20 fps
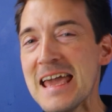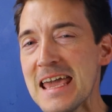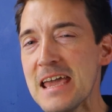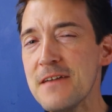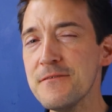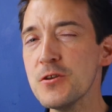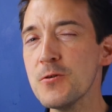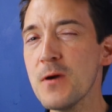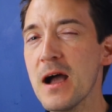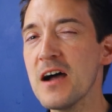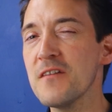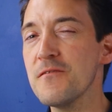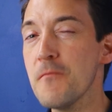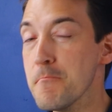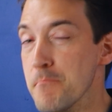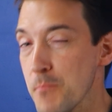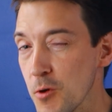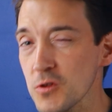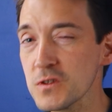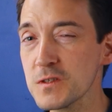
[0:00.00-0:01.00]
If you have
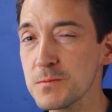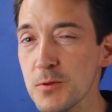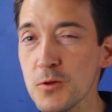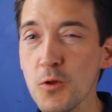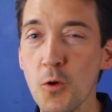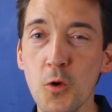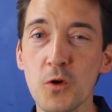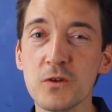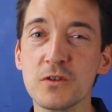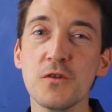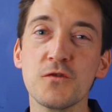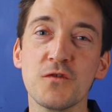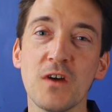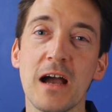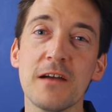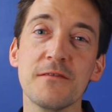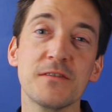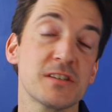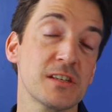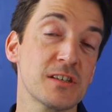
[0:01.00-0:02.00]
multiple audio
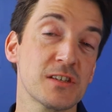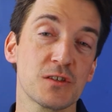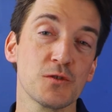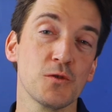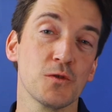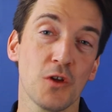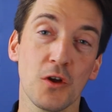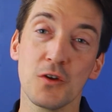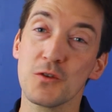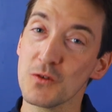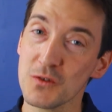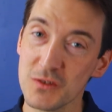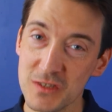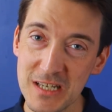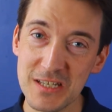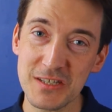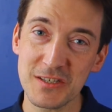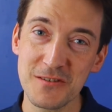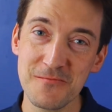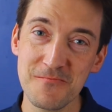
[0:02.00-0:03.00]
drivers installed on your
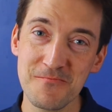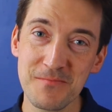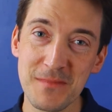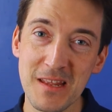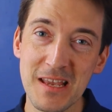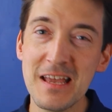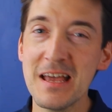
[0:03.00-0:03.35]
system,